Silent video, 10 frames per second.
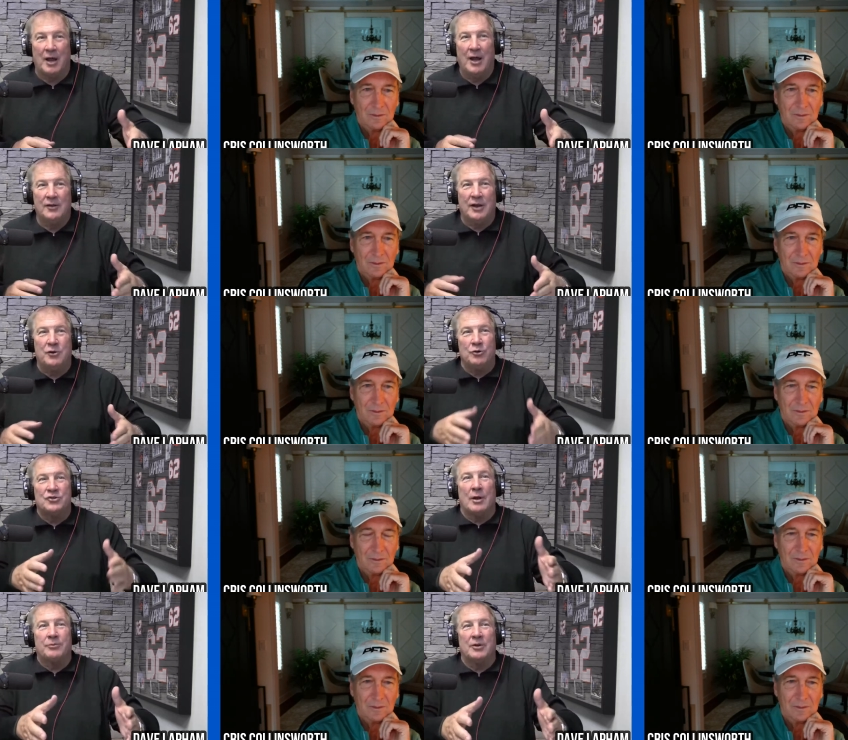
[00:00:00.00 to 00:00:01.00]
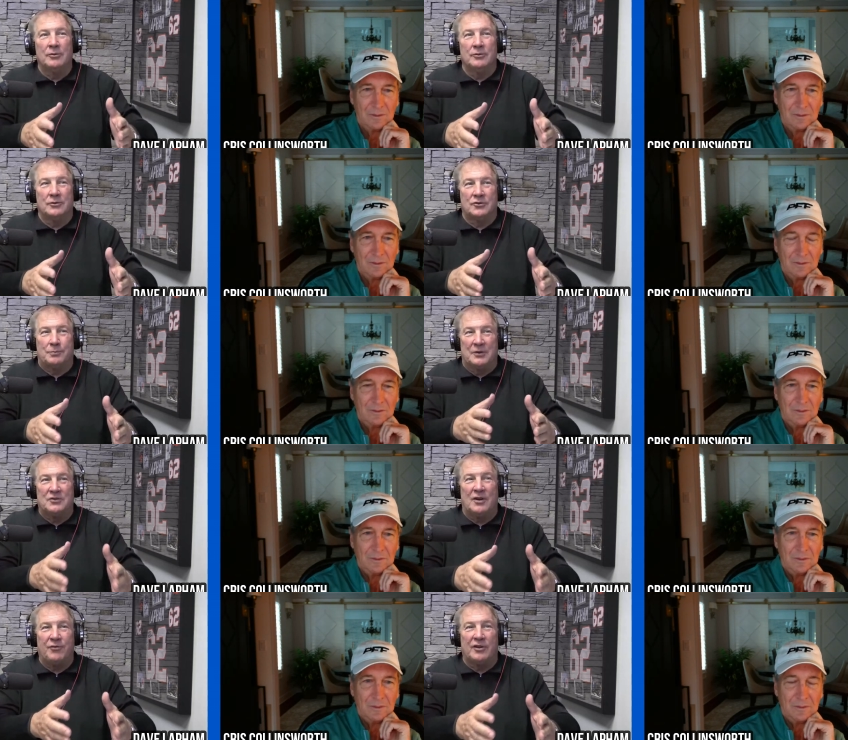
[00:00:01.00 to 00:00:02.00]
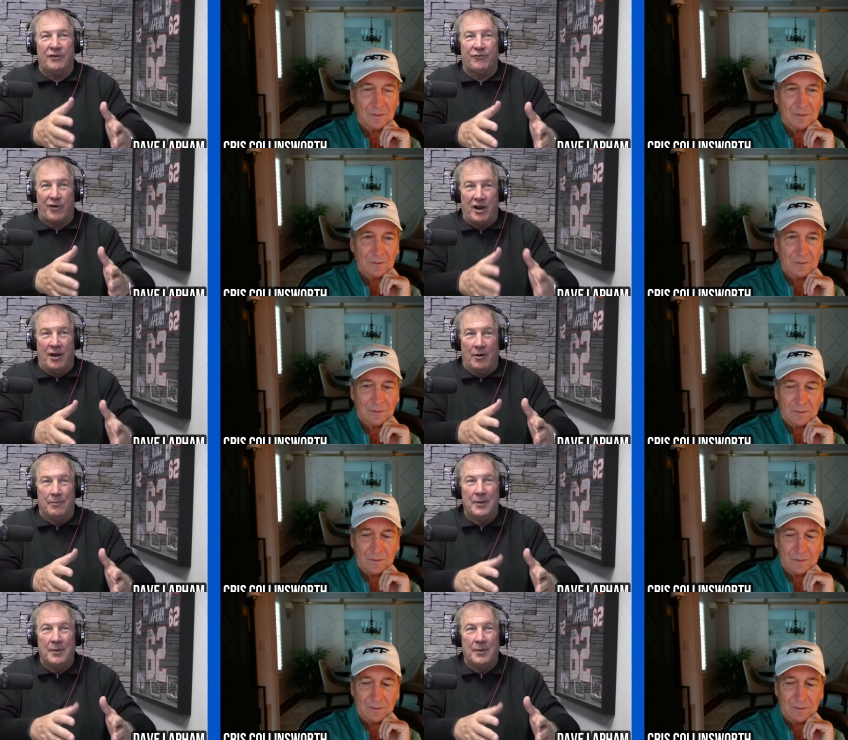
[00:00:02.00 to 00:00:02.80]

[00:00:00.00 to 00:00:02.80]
Speaker 1: They do something specifically for him